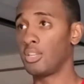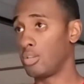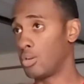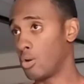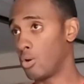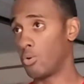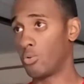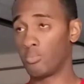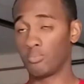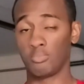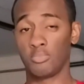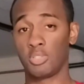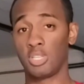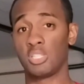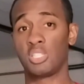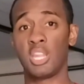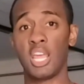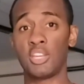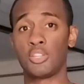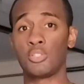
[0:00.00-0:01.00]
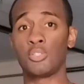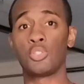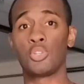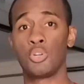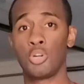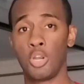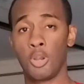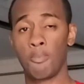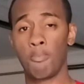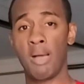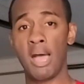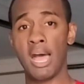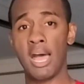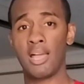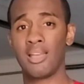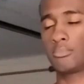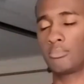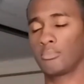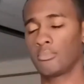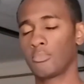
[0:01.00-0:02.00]
you know, the stations are
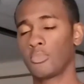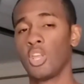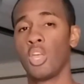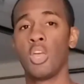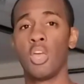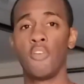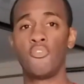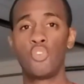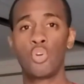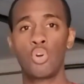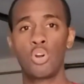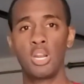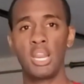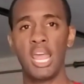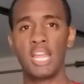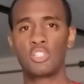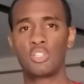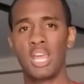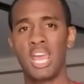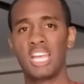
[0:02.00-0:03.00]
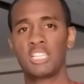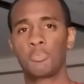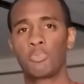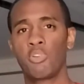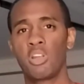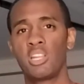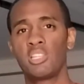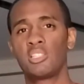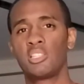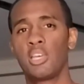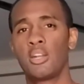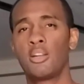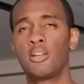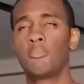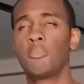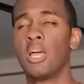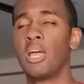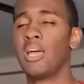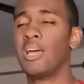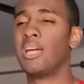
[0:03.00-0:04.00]
nearby. If you're on a naturally aspirated
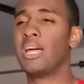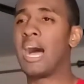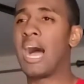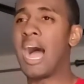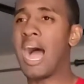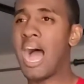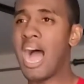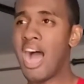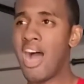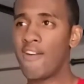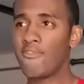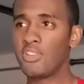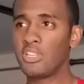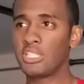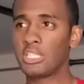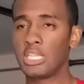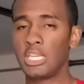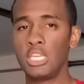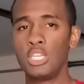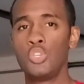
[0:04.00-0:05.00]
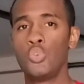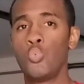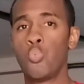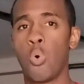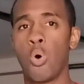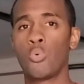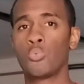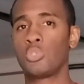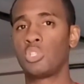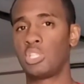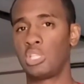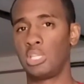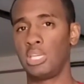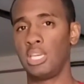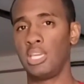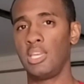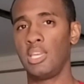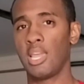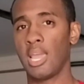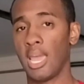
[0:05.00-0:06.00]
setup, obviously you won't
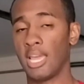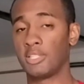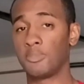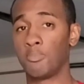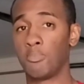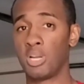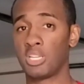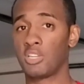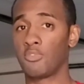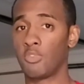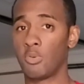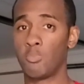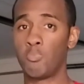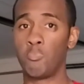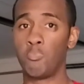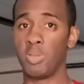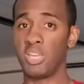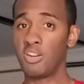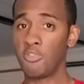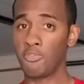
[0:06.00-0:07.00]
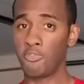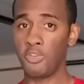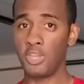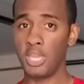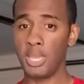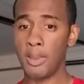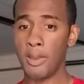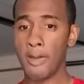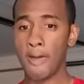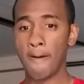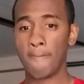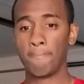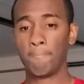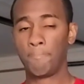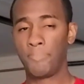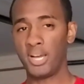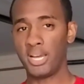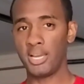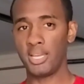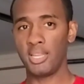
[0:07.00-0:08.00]
see as much of a benefit,
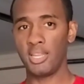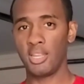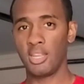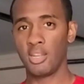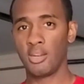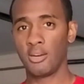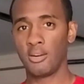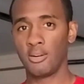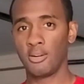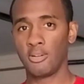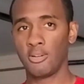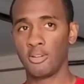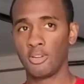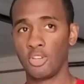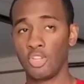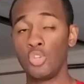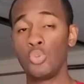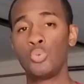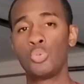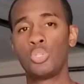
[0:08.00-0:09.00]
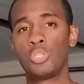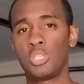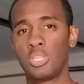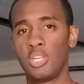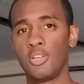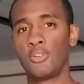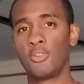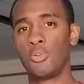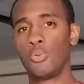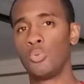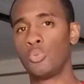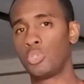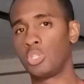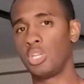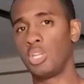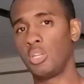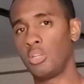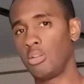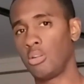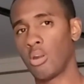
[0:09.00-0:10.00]
but you still do
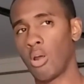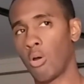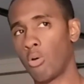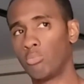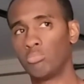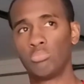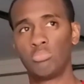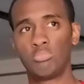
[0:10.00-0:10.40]
see, you know,